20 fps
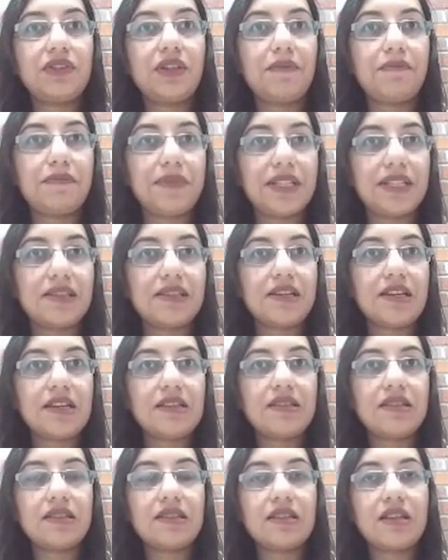the
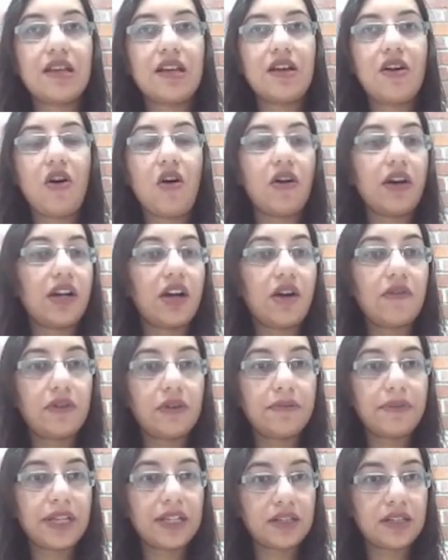business or
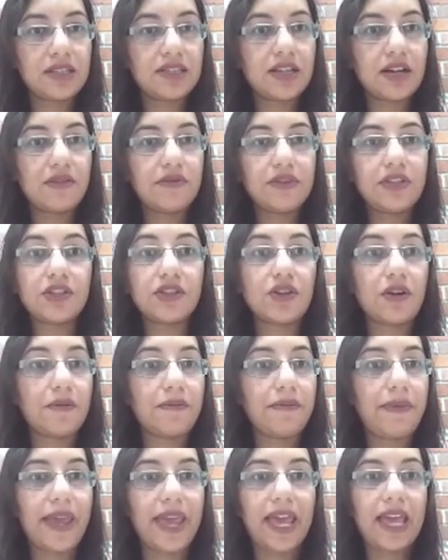government service or
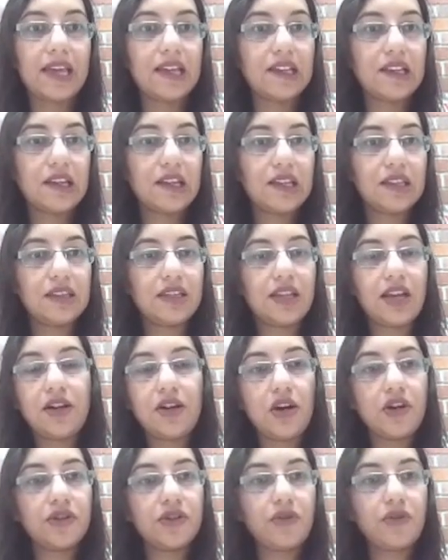bank, they're
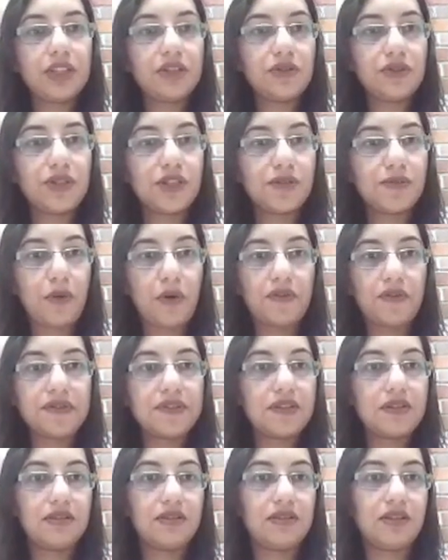not going to
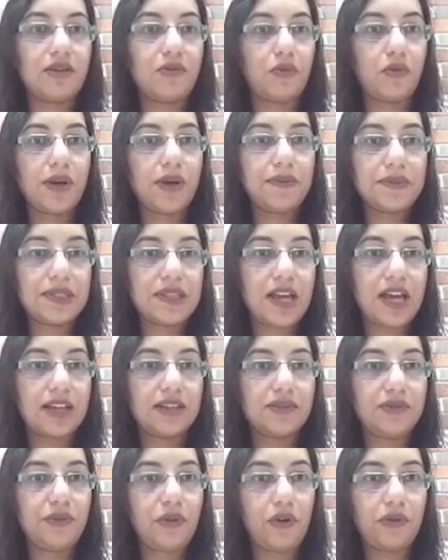sponsor their
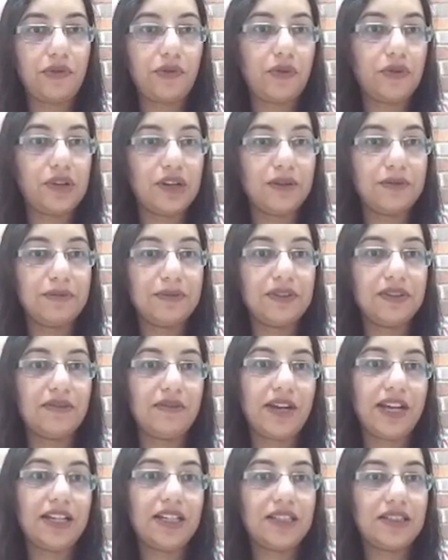website for phone number,
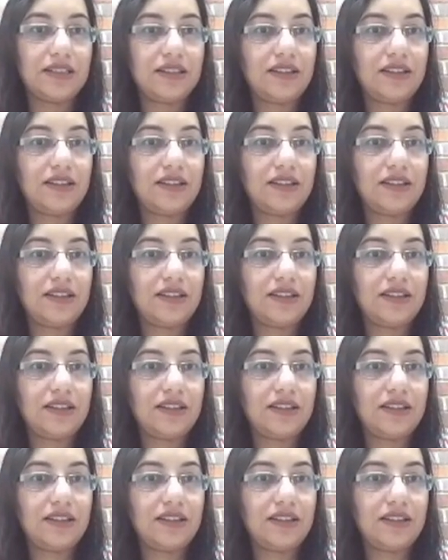right?